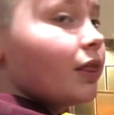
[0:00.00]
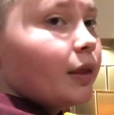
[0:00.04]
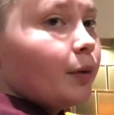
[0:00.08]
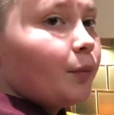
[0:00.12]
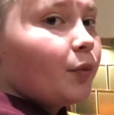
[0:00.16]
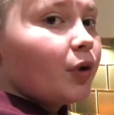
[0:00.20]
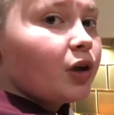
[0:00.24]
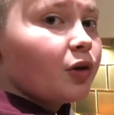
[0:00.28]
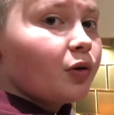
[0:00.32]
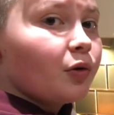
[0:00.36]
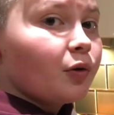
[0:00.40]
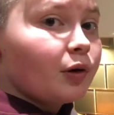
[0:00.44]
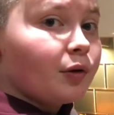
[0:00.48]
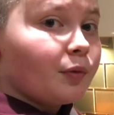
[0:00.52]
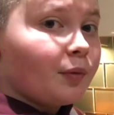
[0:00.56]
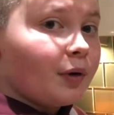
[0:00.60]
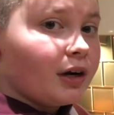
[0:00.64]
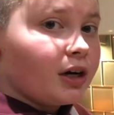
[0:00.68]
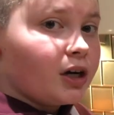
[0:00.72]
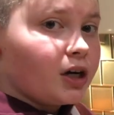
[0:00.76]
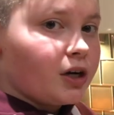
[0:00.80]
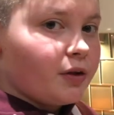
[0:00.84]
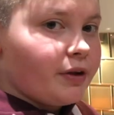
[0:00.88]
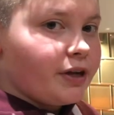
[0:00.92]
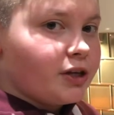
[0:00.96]
Then what you're going to want
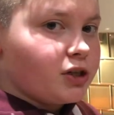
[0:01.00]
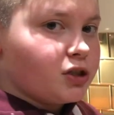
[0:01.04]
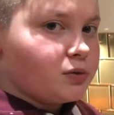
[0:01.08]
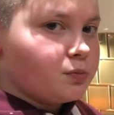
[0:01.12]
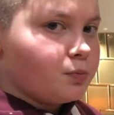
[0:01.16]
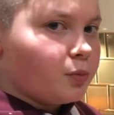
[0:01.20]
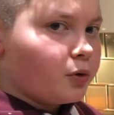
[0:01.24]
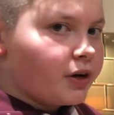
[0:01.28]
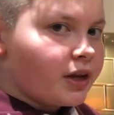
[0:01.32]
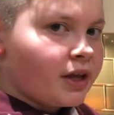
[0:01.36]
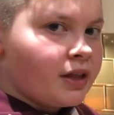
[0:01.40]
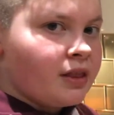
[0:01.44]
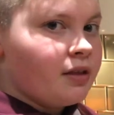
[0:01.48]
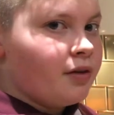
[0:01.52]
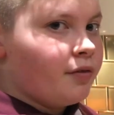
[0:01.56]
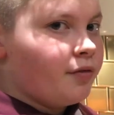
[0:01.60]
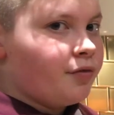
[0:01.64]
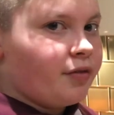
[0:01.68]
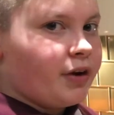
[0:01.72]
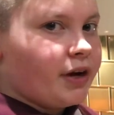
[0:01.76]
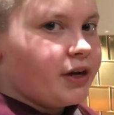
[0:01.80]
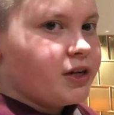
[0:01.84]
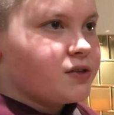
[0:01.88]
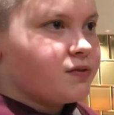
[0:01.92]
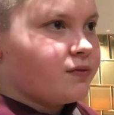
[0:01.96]
to do is just put it in the
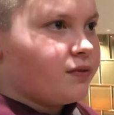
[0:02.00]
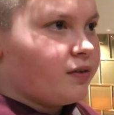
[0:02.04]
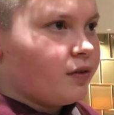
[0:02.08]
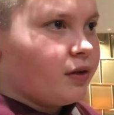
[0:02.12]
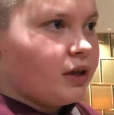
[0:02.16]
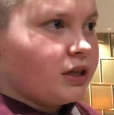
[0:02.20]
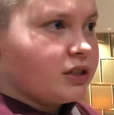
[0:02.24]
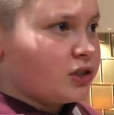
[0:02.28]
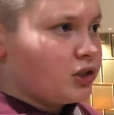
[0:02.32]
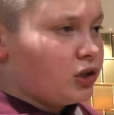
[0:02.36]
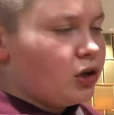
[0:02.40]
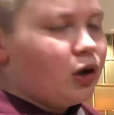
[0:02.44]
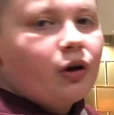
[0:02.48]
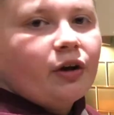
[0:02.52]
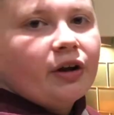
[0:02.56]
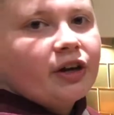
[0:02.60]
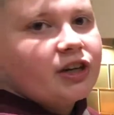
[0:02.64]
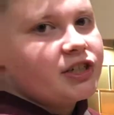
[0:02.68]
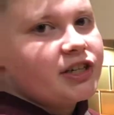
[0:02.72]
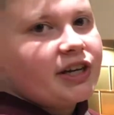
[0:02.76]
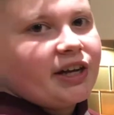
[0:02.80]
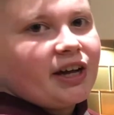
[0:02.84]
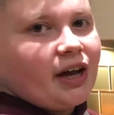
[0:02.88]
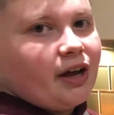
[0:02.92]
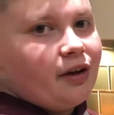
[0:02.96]
fridge for as long as
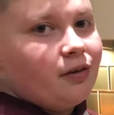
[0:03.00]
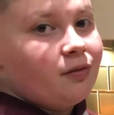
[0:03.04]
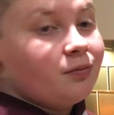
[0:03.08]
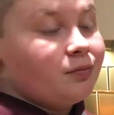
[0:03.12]
you can.